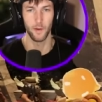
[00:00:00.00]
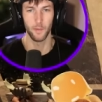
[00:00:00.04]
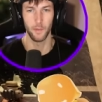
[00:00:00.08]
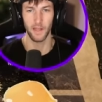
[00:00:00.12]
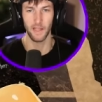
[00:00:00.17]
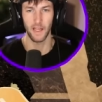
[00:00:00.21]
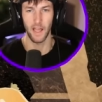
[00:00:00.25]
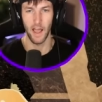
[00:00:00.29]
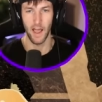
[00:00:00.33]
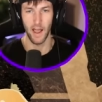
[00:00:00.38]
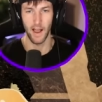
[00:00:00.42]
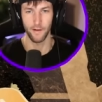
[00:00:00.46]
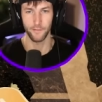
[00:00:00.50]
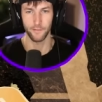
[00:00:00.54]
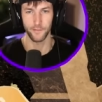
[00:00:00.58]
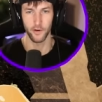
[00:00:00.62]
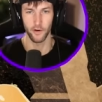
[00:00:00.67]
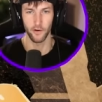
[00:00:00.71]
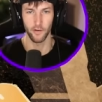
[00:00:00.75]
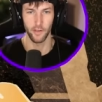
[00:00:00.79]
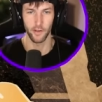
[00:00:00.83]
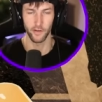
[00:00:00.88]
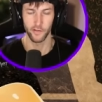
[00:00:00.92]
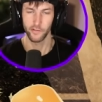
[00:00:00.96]
coming
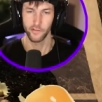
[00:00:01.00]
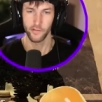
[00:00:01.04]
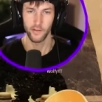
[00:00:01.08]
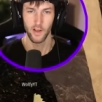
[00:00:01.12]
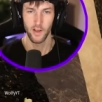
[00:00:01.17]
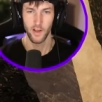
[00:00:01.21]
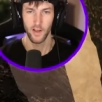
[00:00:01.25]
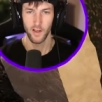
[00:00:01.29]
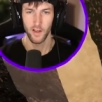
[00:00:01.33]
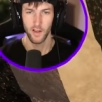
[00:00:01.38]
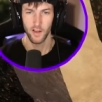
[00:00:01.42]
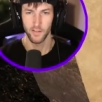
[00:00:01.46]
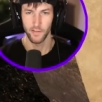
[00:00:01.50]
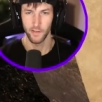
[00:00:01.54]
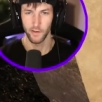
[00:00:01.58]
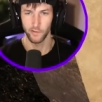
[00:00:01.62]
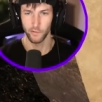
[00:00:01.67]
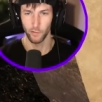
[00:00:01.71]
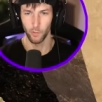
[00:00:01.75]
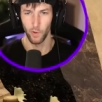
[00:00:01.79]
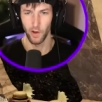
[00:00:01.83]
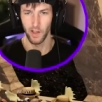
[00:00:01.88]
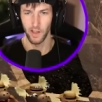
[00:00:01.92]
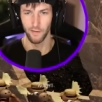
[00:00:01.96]
after this this